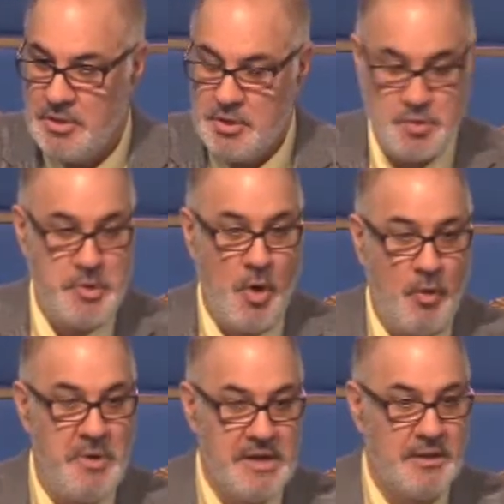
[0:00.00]
Do we
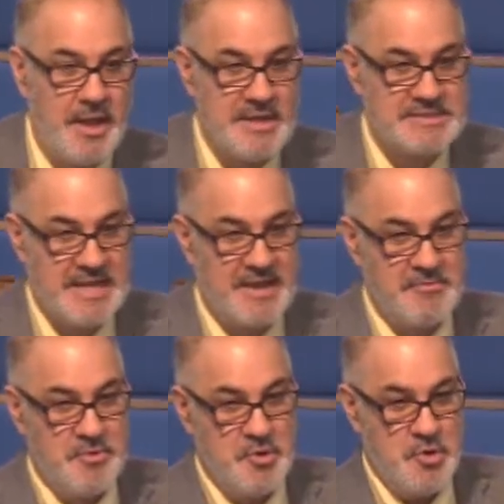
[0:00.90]
all realize
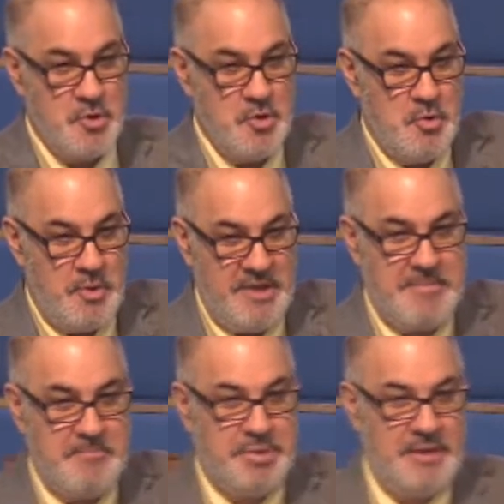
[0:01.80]
that we have
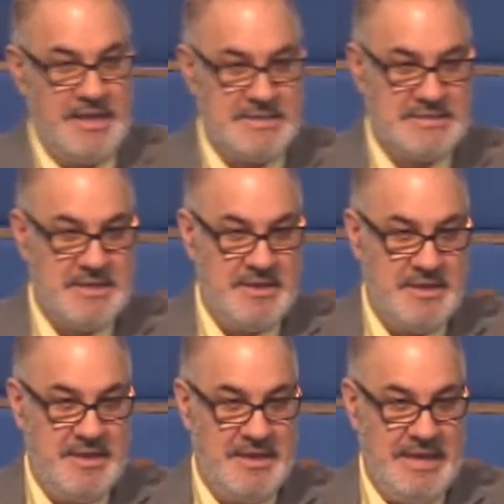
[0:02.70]
been placed
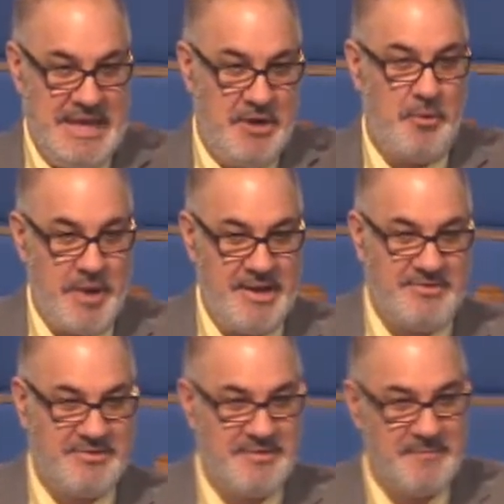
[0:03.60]
in a
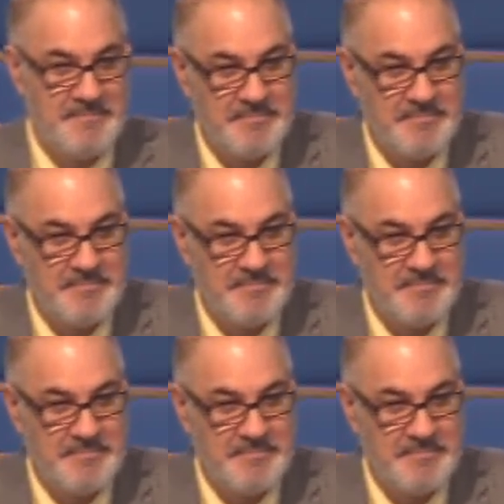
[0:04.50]
race?